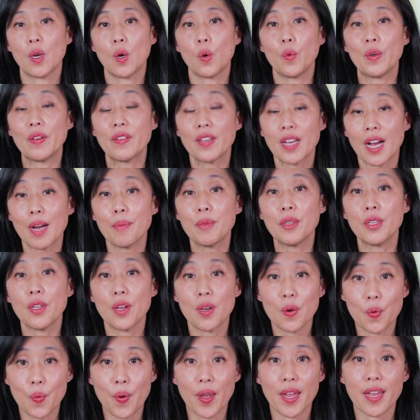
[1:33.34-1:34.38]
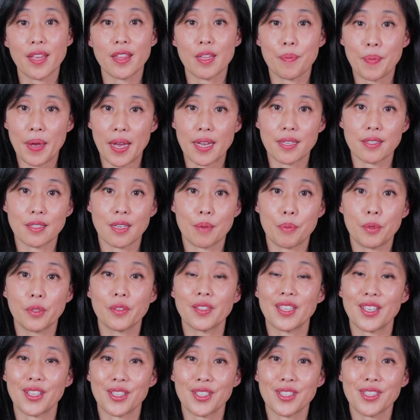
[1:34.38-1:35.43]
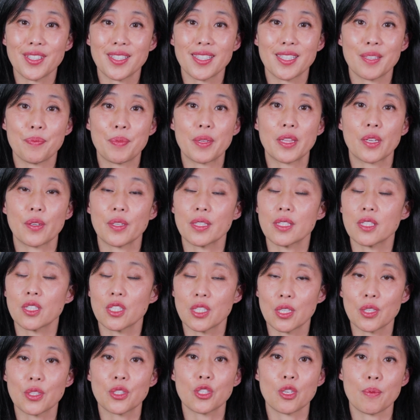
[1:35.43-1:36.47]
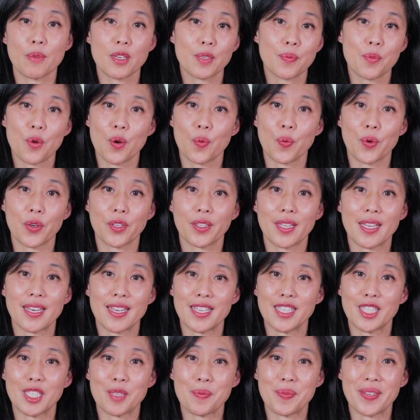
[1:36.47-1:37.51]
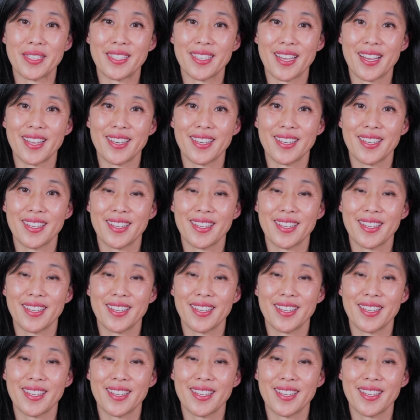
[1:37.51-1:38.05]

We've come a long way in the past couple years, but there is still so much more work that needs to be done.